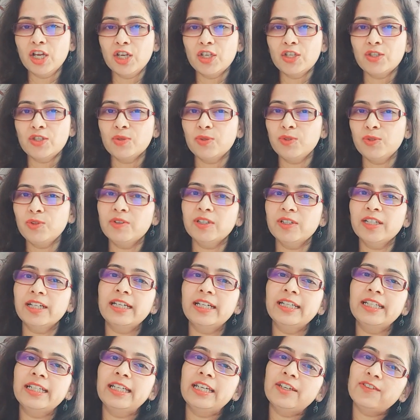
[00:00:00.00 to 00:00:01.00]
So you're
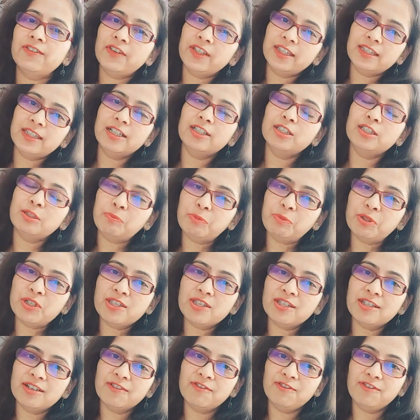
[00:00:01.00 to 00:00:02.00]
giving the other
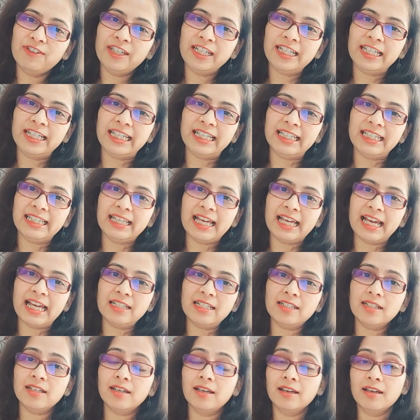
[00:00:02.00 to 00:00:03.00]
person a feeling
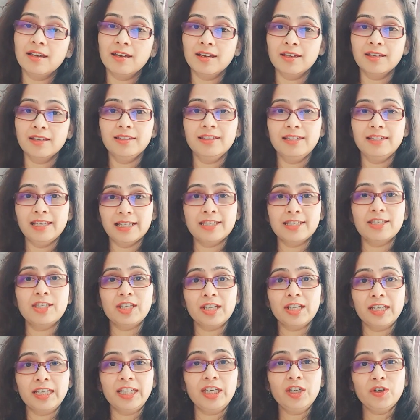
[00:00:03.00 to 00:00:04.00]
that
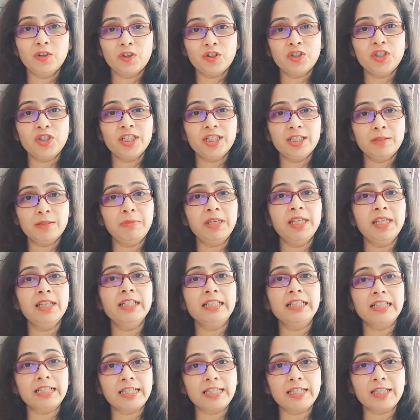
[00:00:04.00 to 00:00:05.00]
yes, he or she is
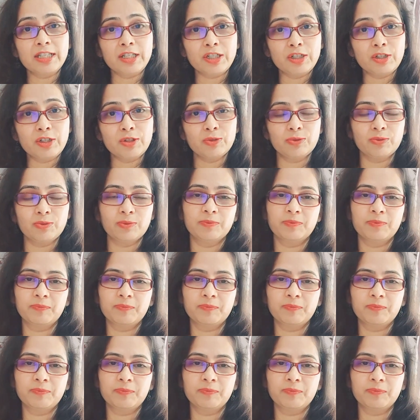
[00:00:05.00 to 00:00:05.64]
being listened to.